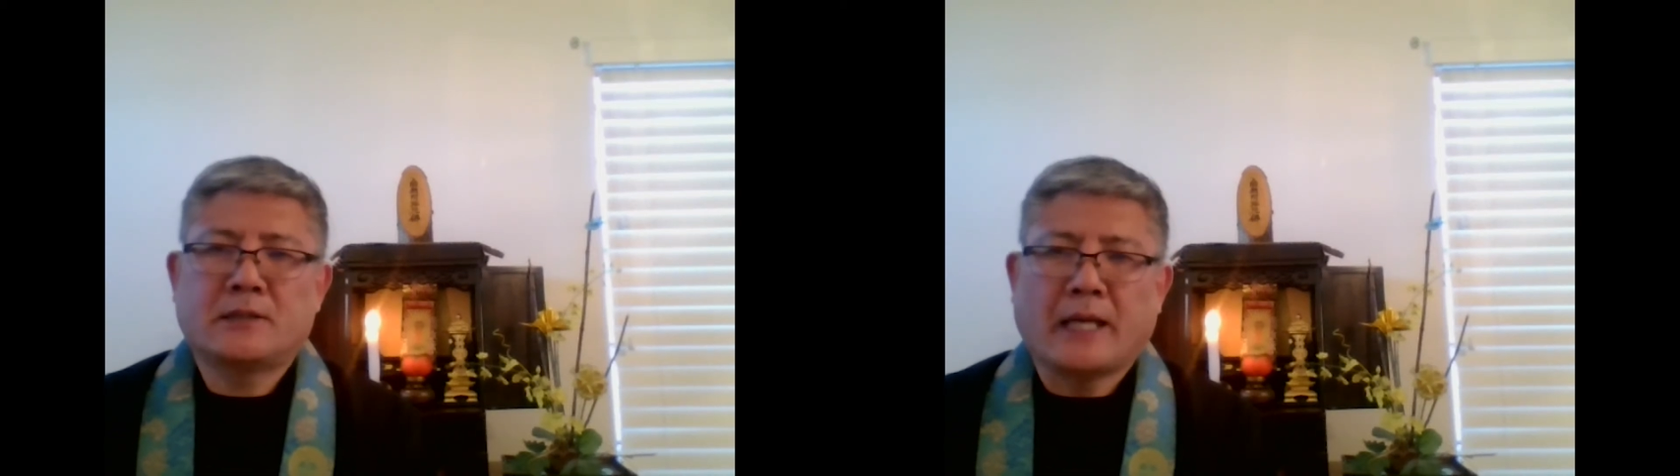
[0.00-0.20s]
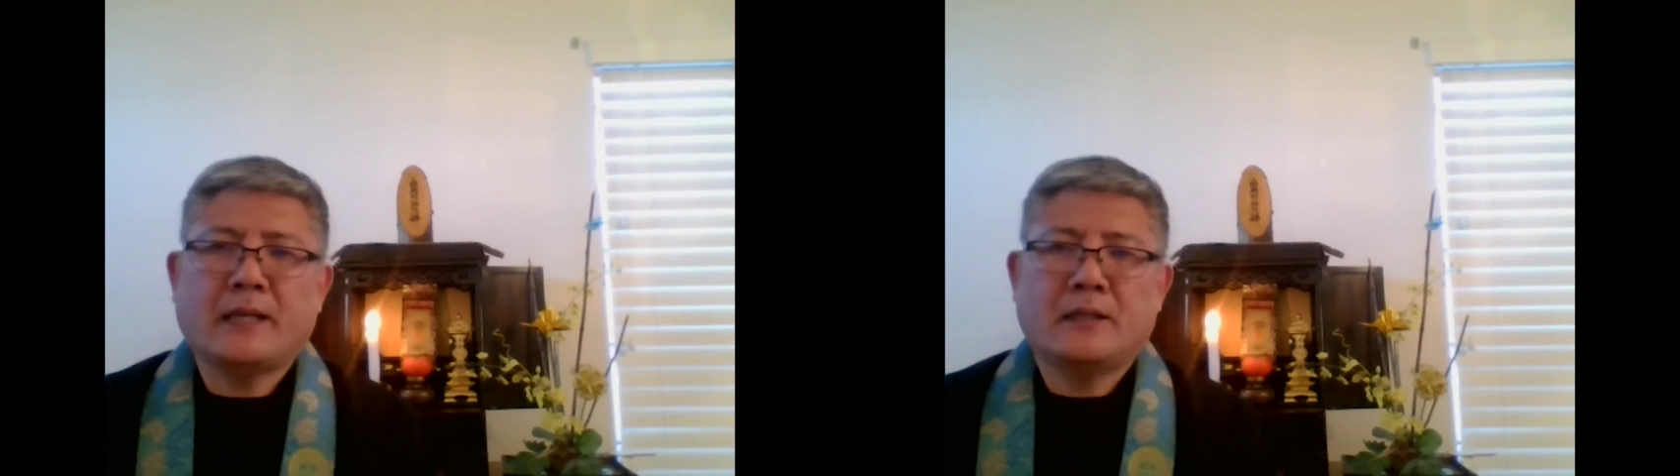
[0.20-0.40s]

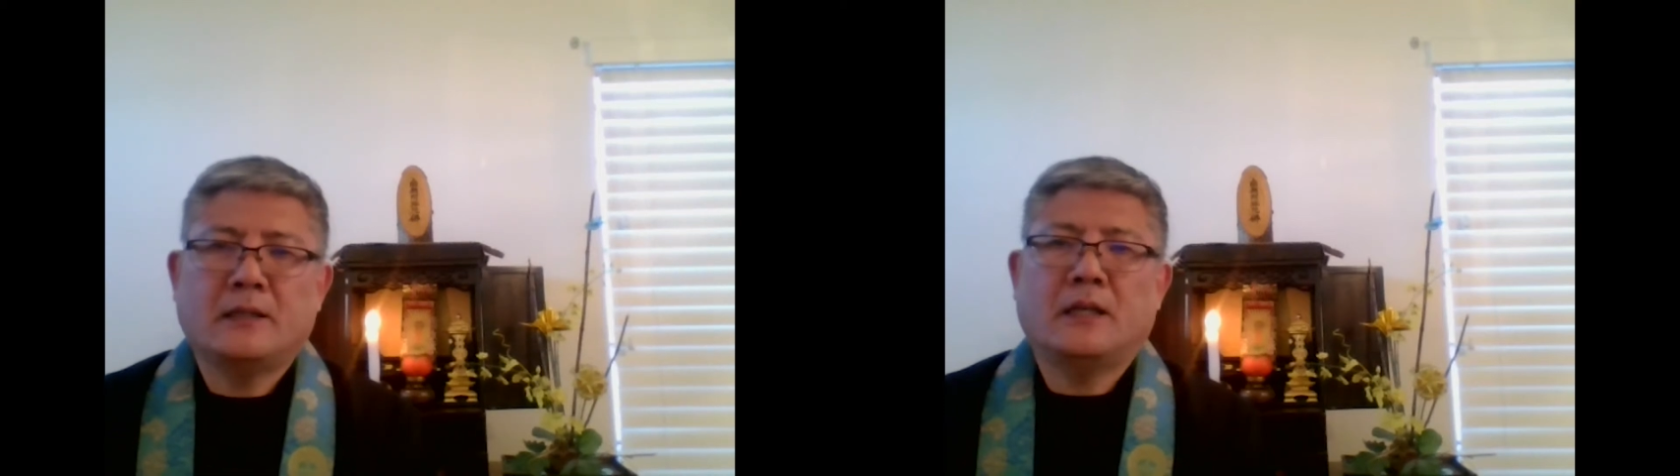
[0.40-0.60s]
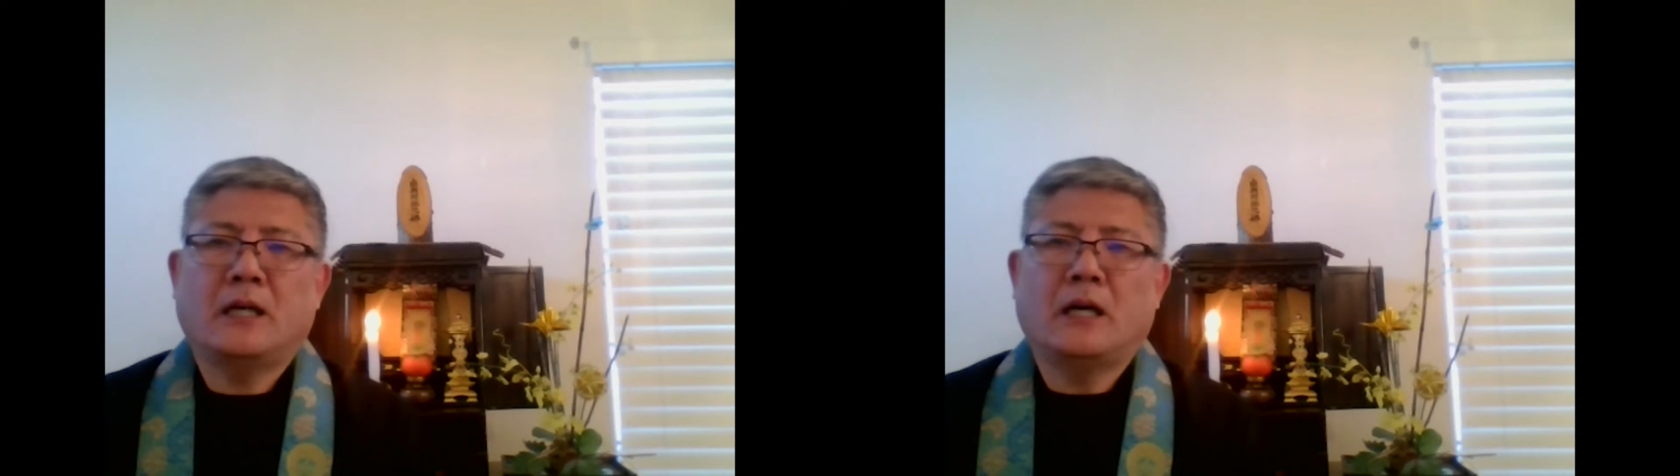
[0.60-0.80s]
like
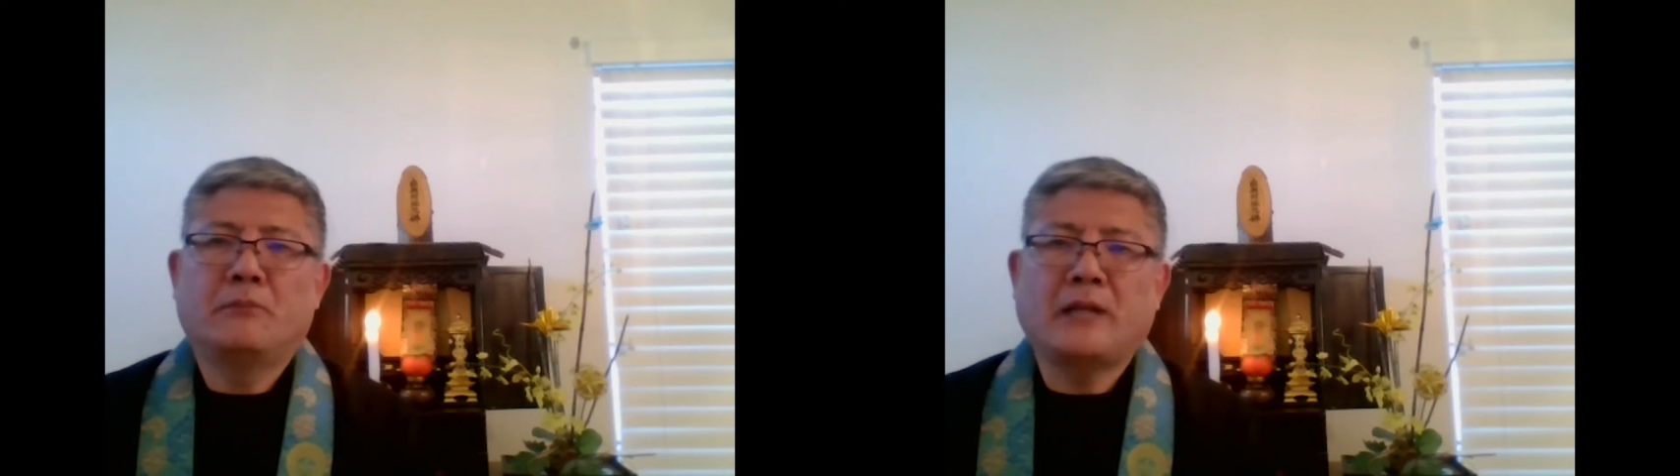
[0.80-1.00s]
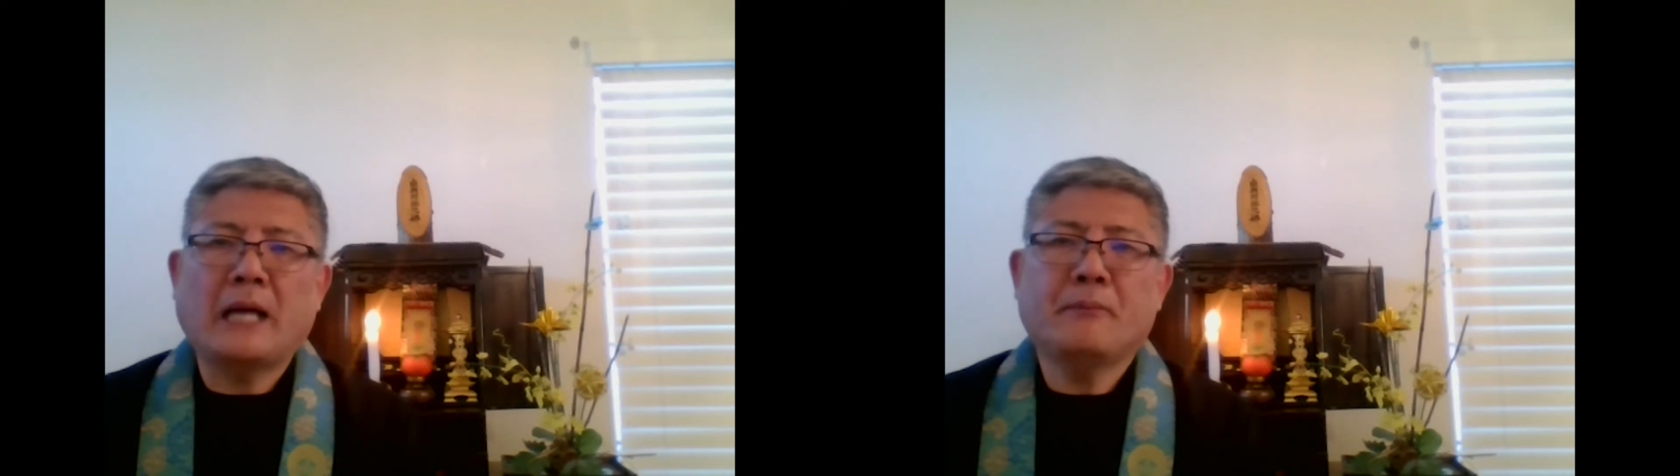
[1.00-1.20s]
a
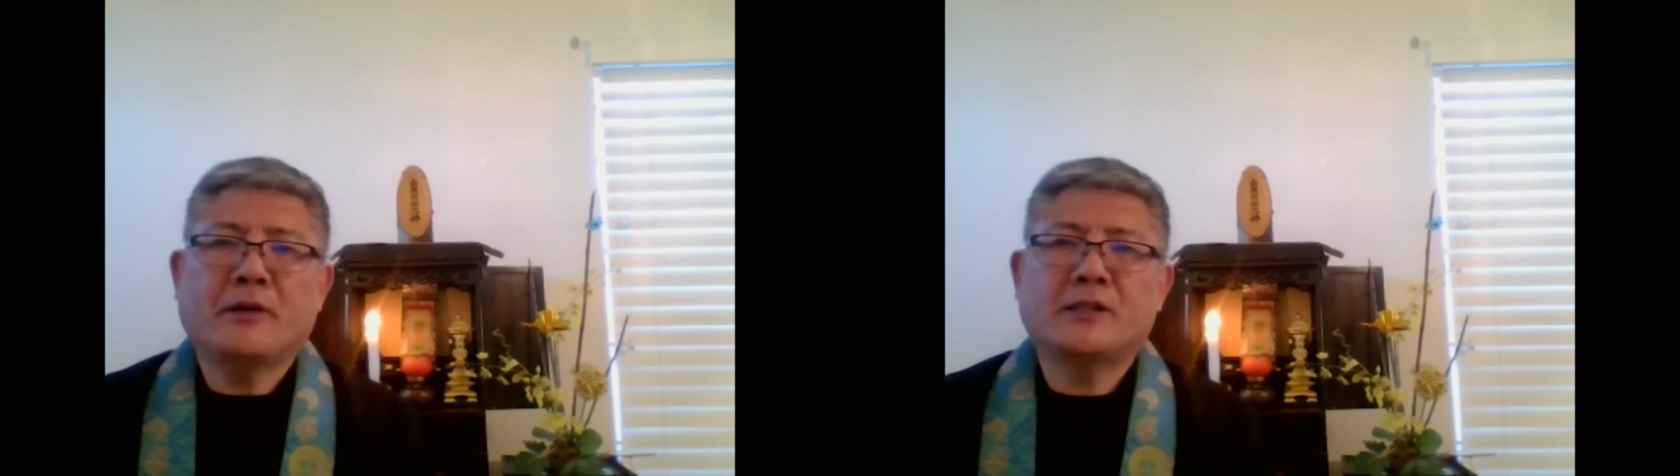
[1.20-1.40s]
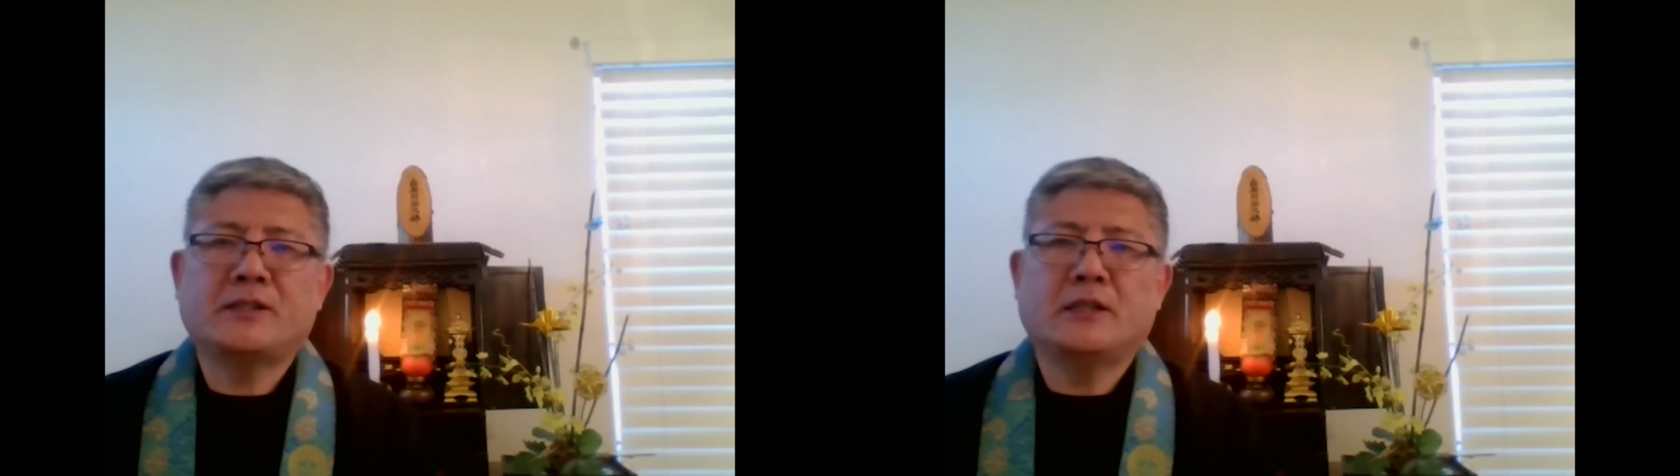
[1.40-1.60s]
blind
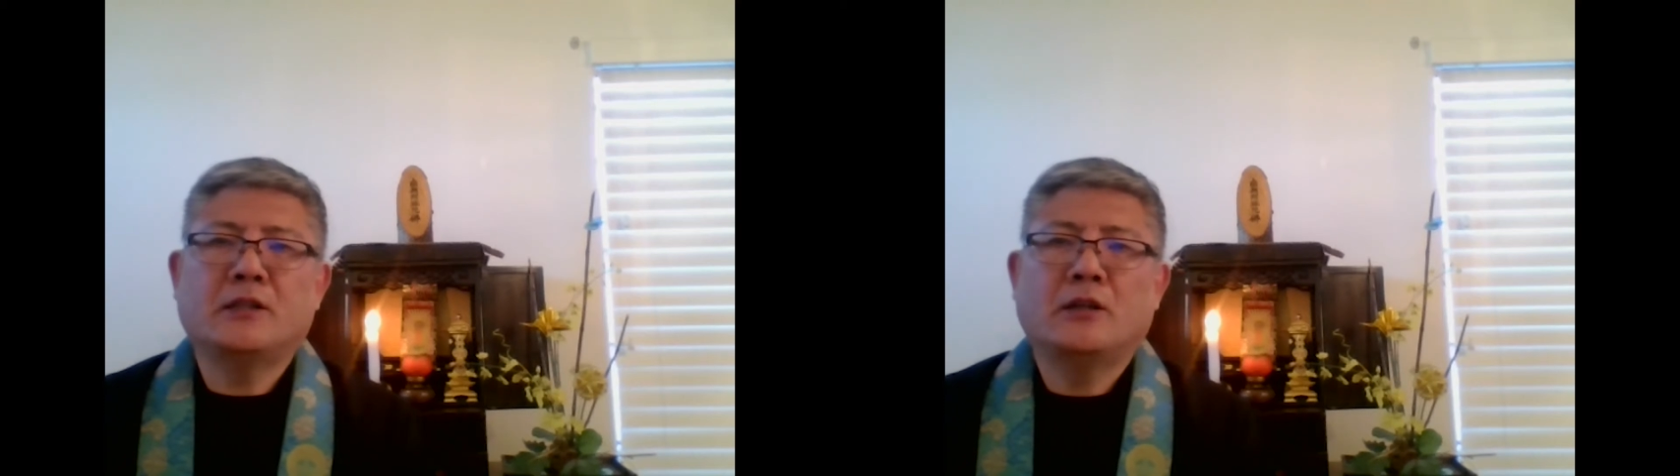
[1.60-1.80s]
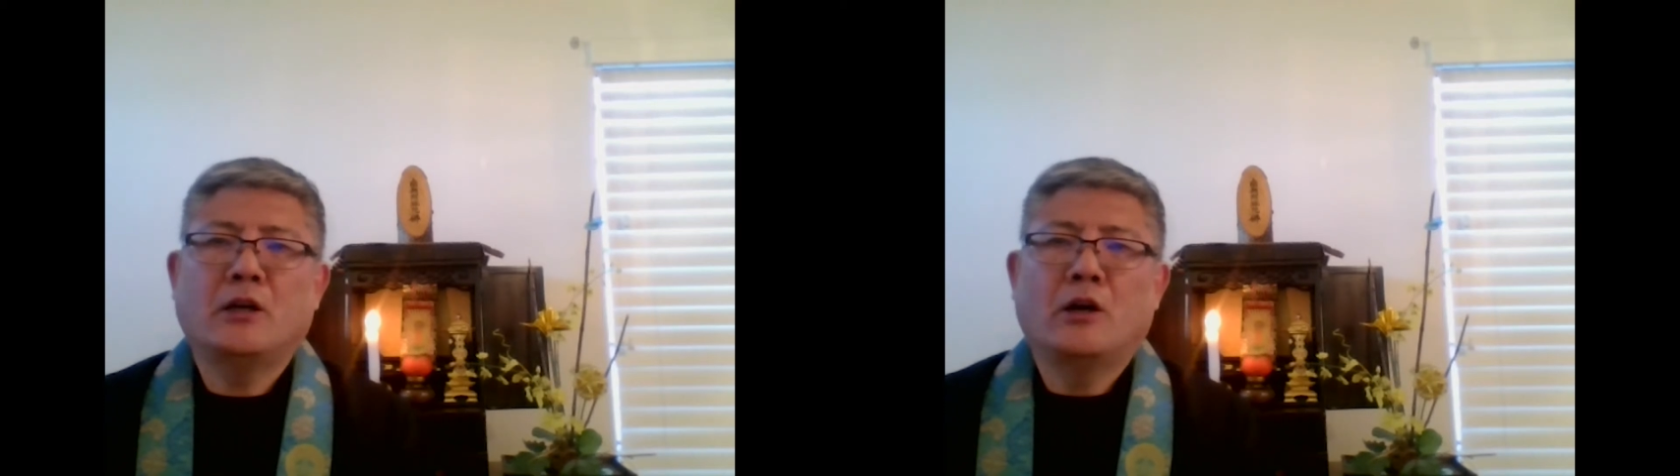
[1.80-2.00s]

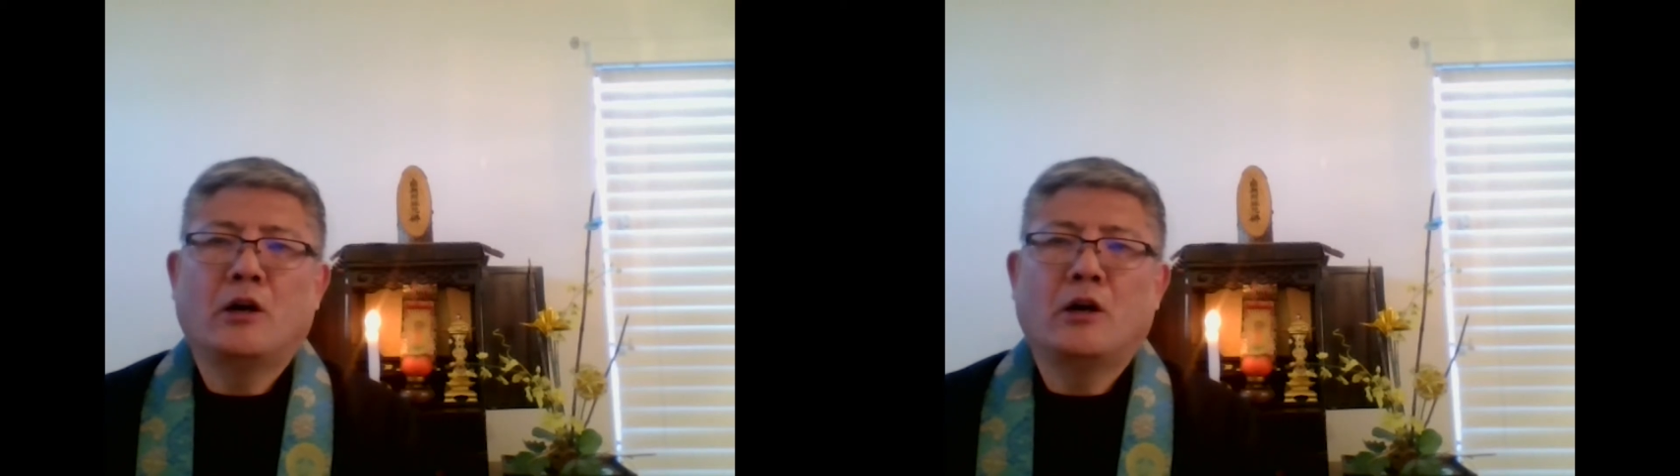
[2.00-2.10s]
person